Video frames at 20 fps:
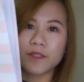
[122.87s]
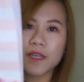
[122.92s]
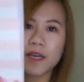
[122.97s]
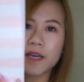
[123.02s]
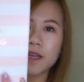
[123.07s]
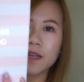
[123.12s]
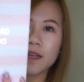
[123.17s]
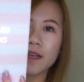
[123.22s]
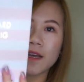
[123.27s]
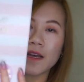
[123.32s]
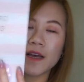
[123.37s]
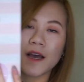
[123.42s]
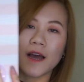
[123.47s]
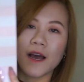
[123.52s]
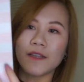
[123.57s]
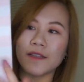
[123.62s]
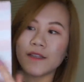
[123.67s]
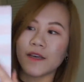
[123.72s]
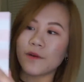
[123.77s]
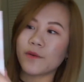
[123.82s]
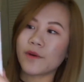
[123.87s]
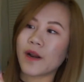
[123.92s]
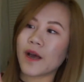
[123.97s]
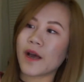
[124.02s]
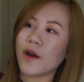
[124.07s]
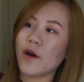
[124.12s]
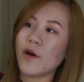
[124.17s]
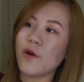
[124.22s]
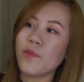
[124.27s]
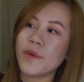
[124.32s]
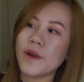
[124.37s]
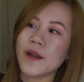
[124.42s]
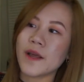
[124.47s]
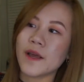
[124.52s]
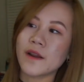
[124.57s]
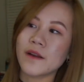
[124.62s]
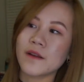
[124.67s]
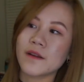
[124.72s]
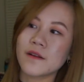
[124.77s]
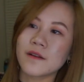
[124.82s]
it, and then when I open
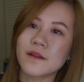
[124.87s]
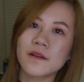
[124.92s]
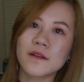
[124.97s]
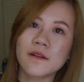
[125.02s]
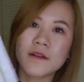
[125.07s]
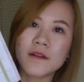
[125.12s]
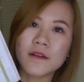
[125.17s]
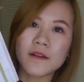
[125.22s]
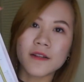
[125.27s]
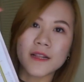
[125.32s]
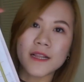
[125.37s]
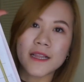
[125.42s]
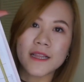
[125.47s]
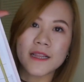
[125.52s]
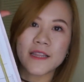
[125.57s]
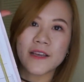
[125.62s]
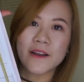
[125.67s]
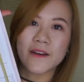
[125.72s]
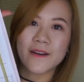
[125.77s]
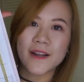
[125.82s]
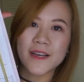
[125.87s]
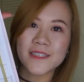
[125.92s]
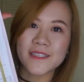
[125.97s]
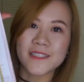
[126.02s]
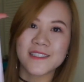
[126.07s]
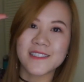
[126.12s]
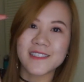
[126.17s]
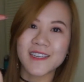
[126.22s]
it, there it is.